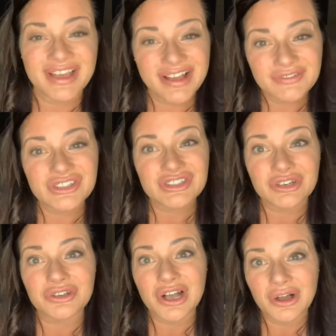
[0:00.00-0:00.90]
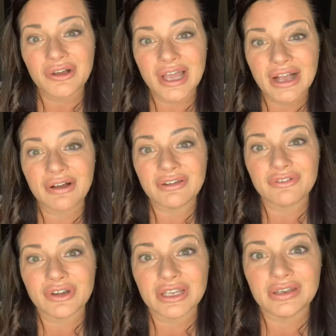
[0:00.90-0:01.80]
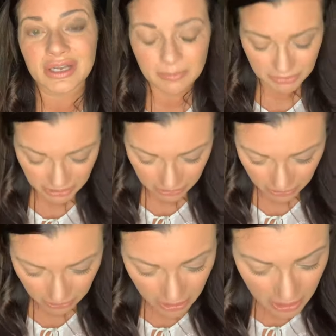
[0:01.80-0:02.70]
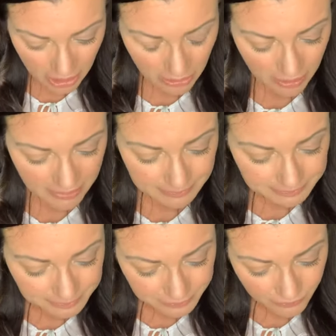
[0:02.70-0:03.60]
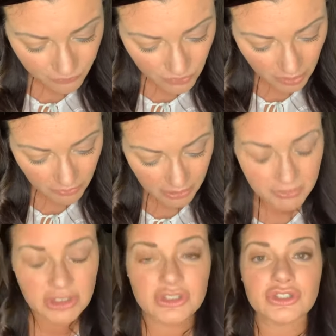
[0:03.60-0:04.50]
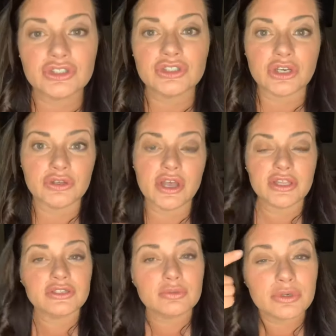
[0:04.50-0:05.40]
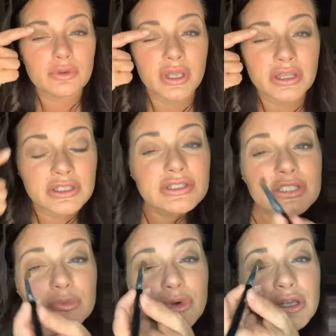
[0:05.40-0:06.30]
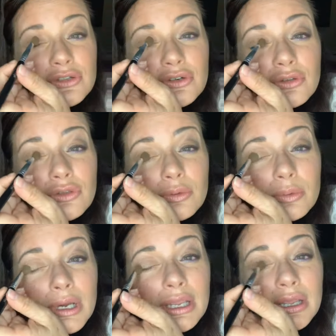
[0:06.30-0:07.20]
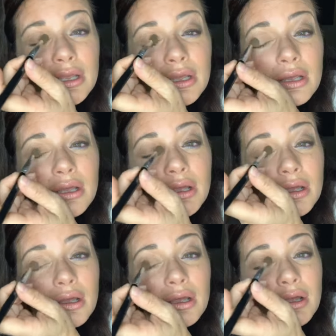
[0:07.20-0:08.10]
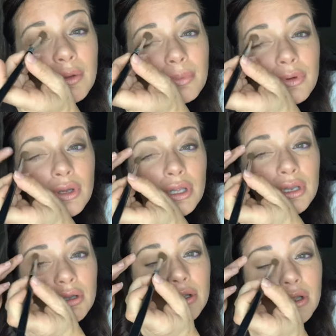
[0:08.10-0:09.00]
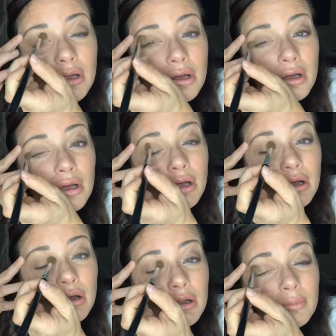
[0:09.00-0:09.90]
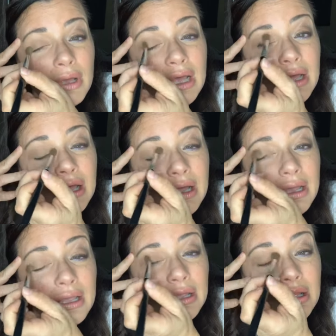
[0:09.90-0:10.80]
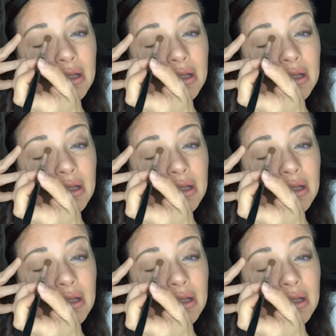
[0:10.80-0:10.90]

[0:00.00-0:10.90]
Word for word: I have to show y'all how I've rigged it up in here. Okay, but let me just show y'all this real quick. This is bronzer three. I put it on my eye.